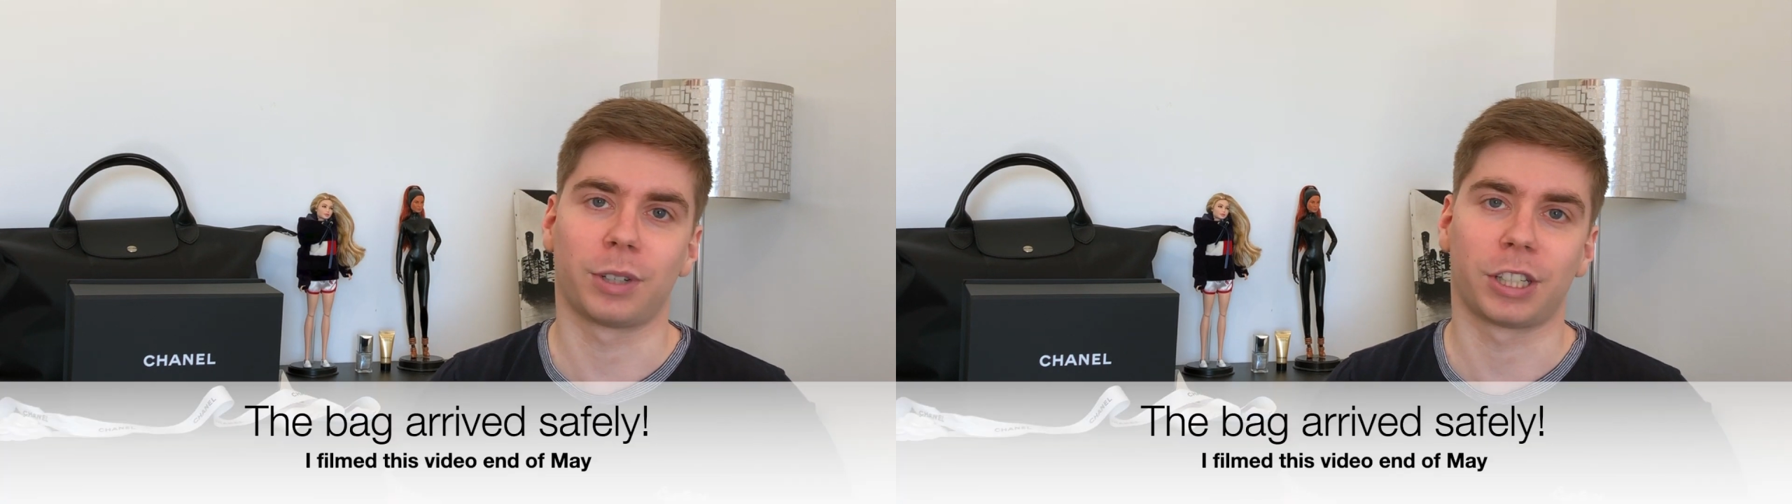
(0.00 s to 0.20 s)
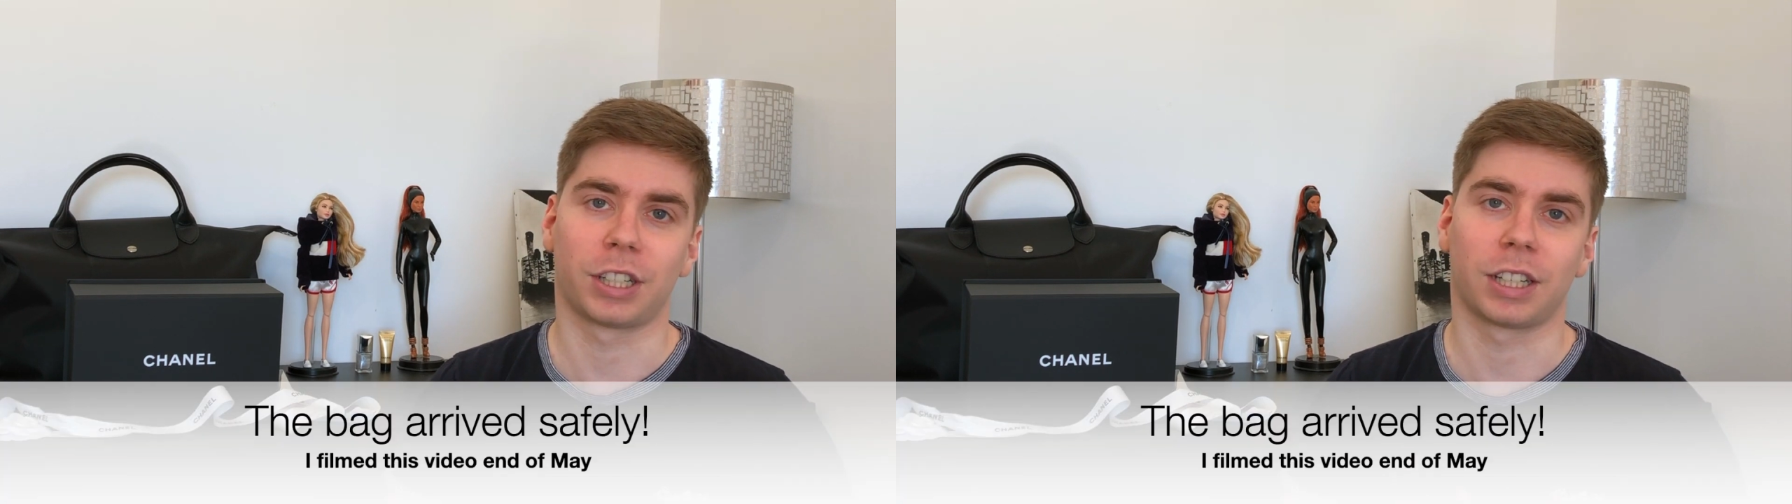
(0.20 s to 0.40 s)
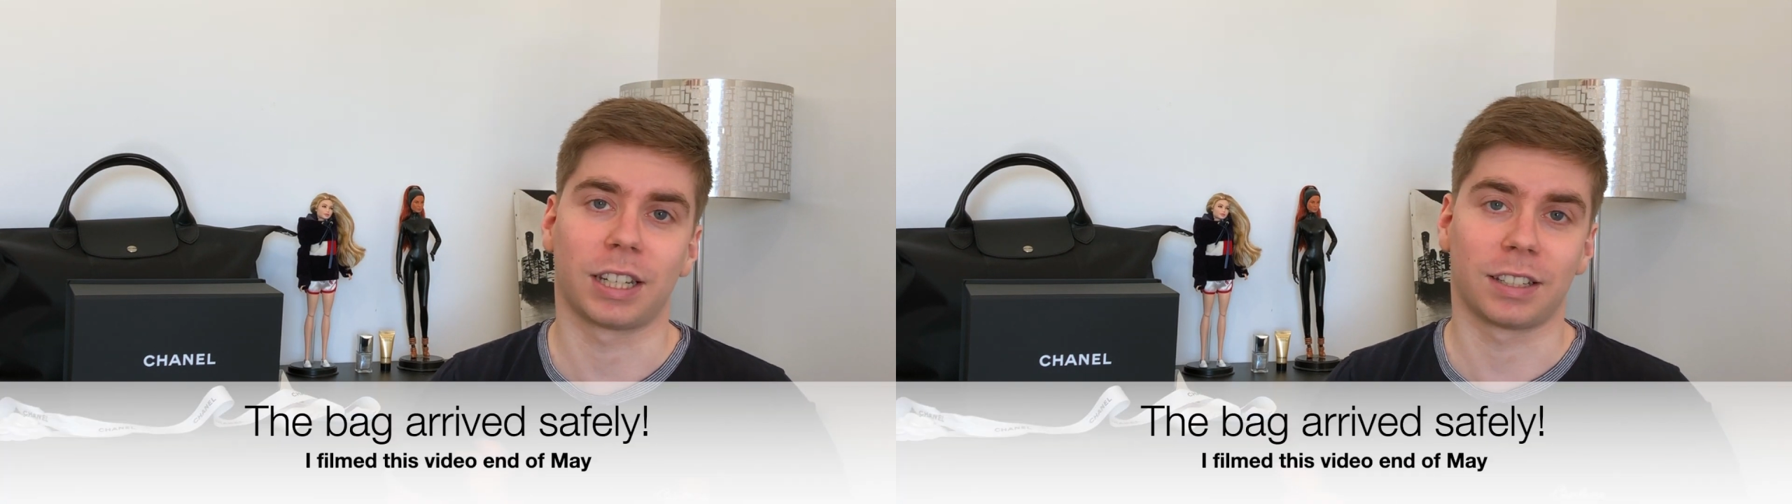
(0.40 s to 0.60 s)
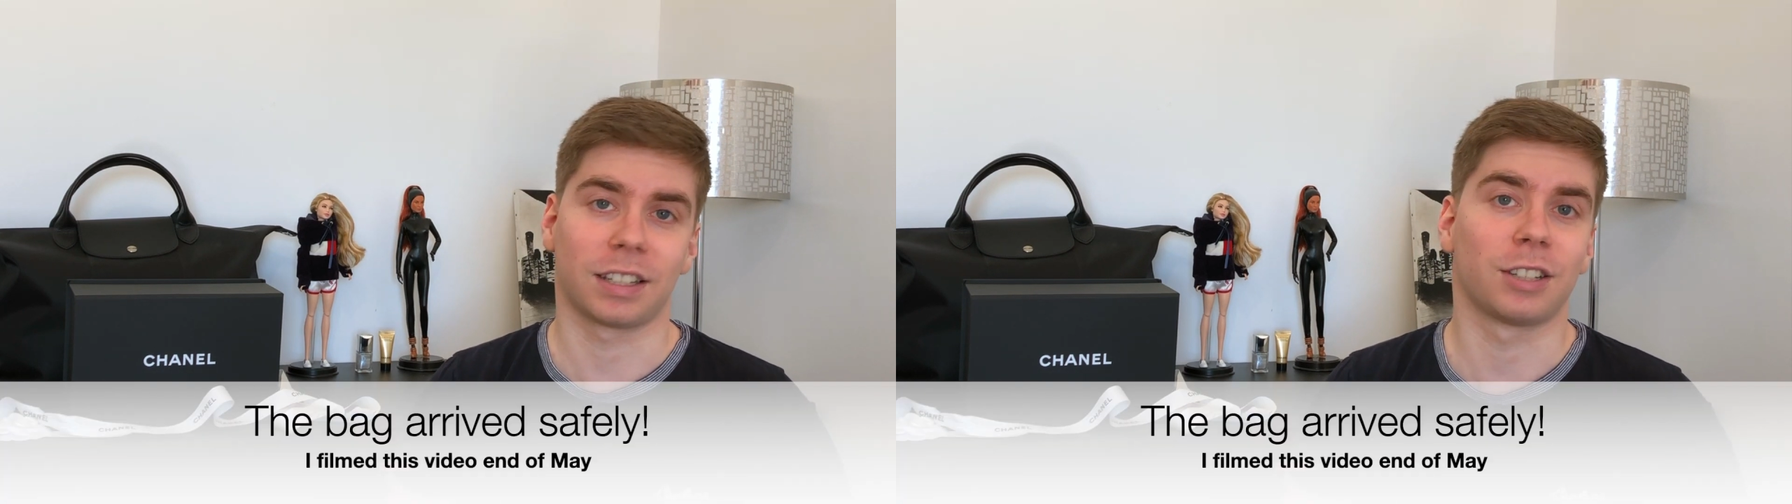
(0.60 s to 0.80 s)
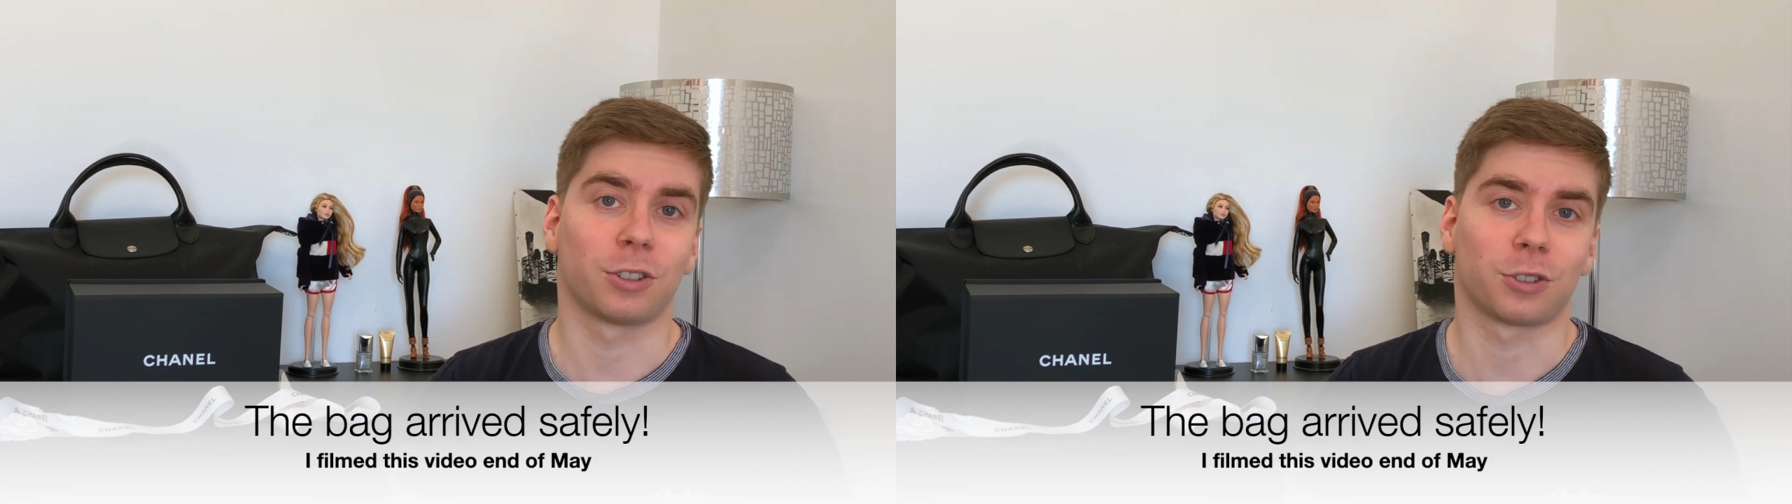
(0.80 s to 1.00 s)
which
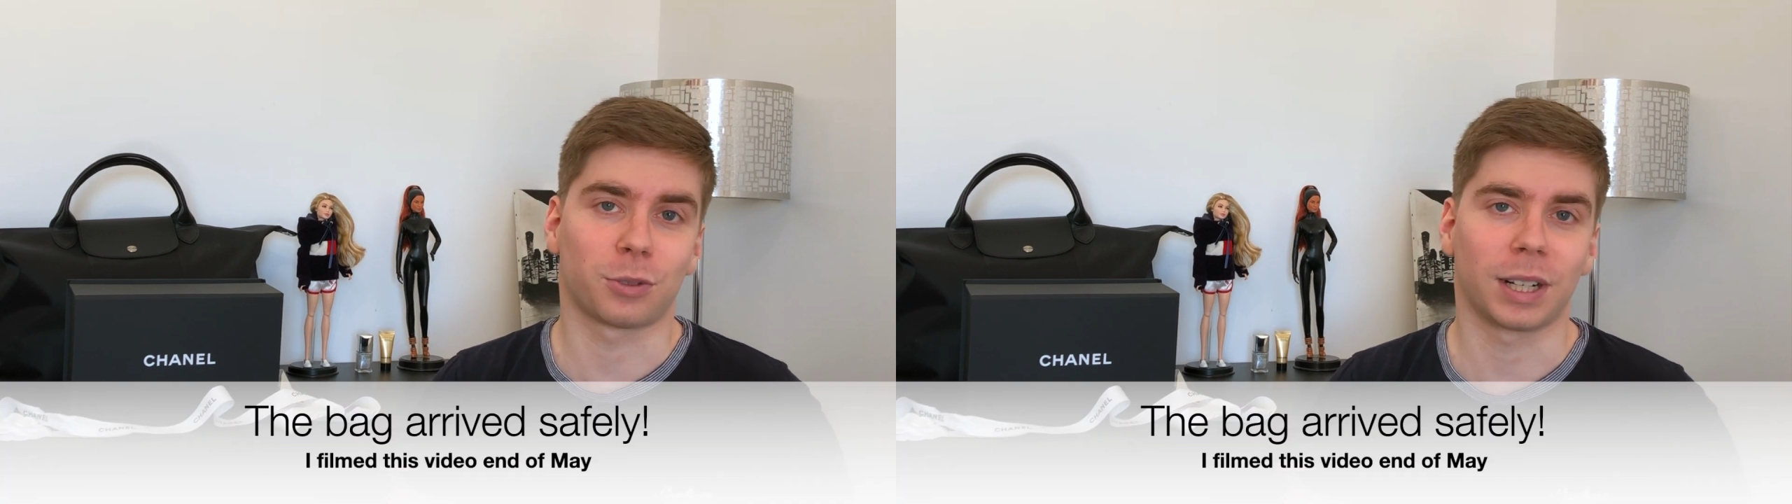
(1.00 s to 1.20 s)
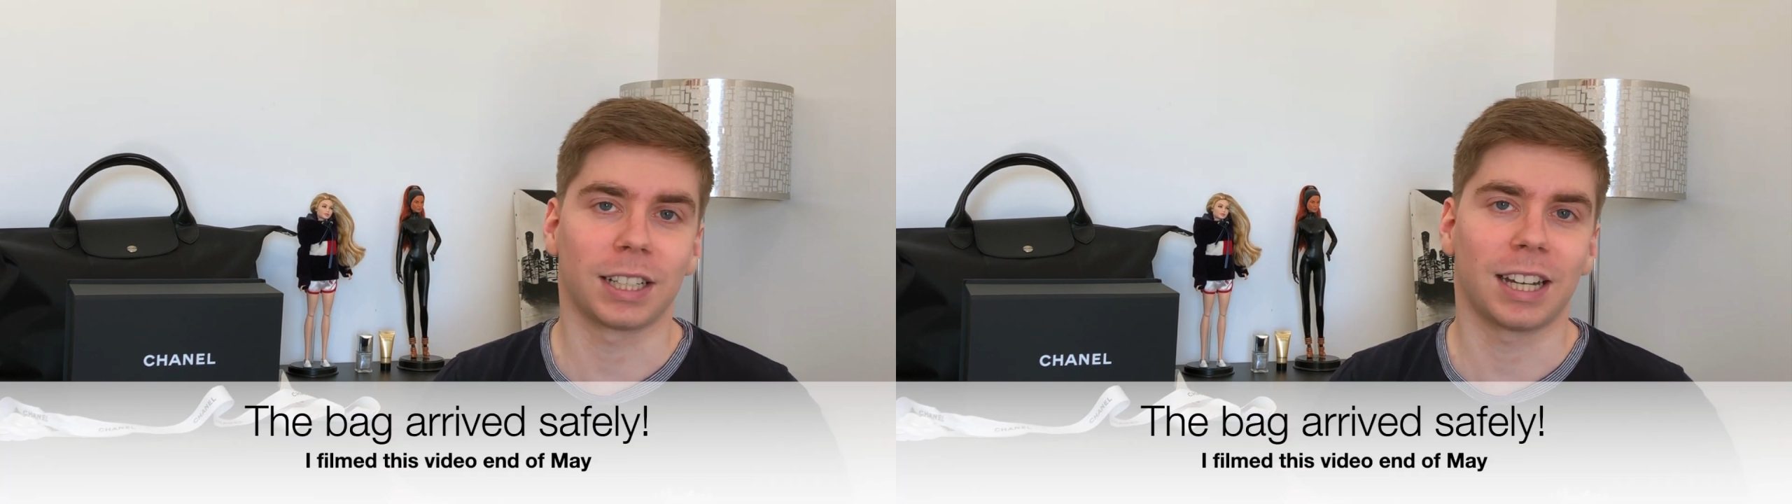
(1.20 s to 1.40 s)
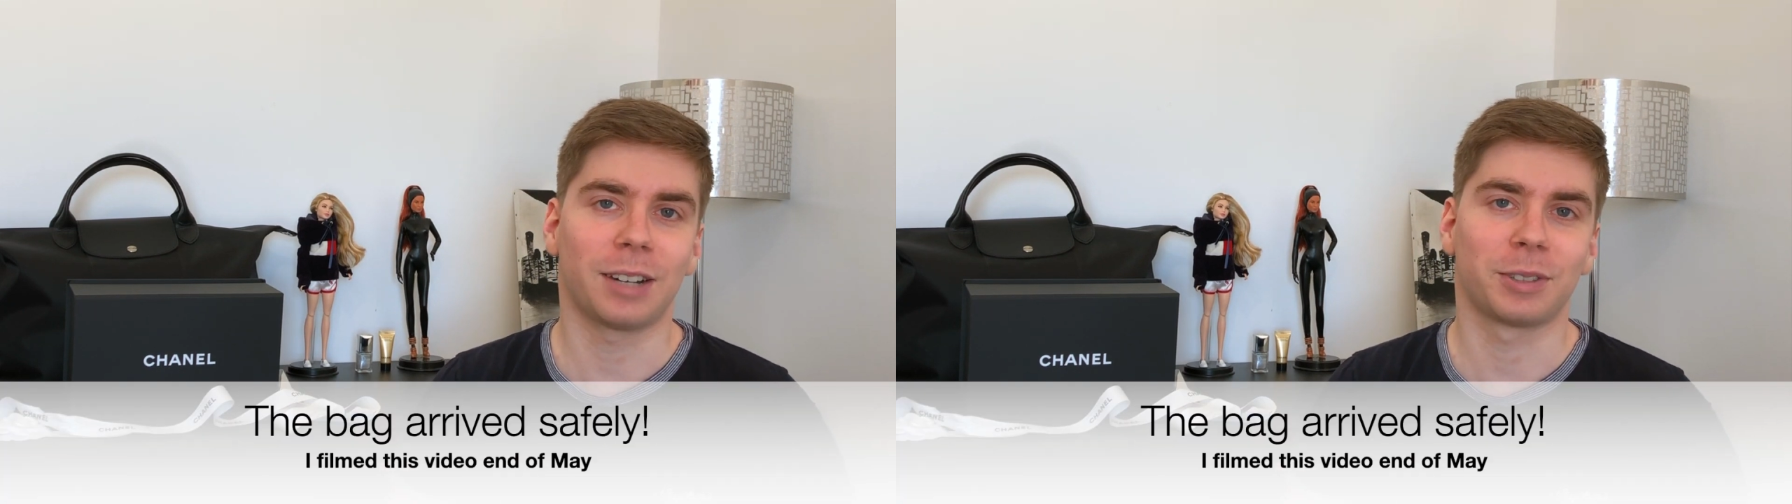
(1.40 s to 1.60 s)
is in Australia,